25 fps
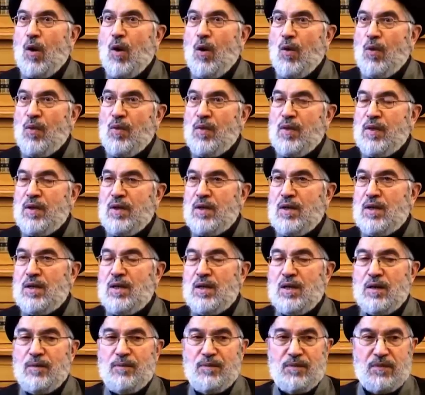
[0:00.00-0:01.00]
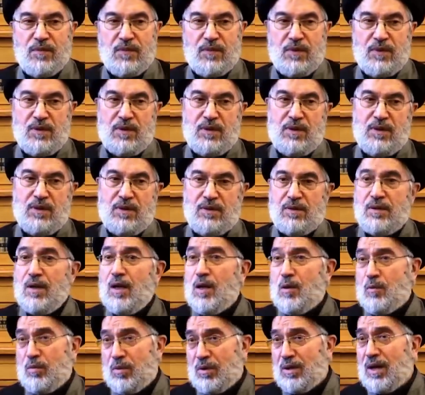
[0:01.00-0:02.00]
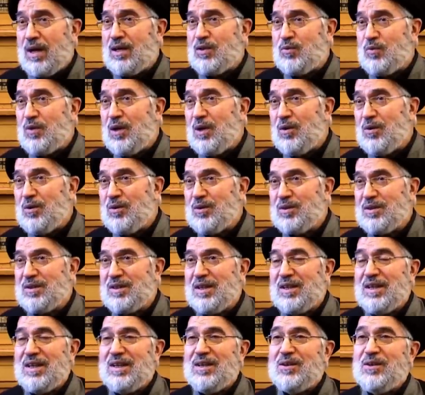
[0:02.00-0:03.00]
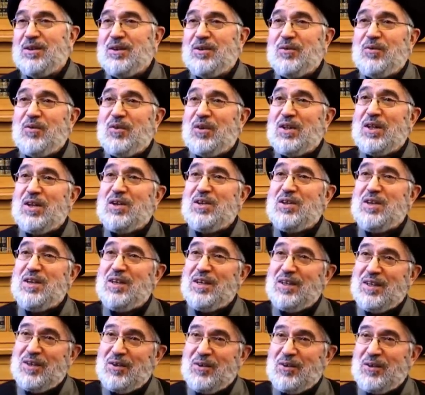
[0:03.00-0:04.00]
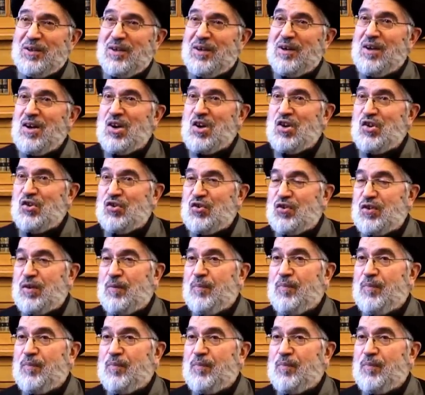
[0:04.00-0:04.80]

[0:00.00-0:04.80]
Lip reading: On the table as we look for the dinner or lunch,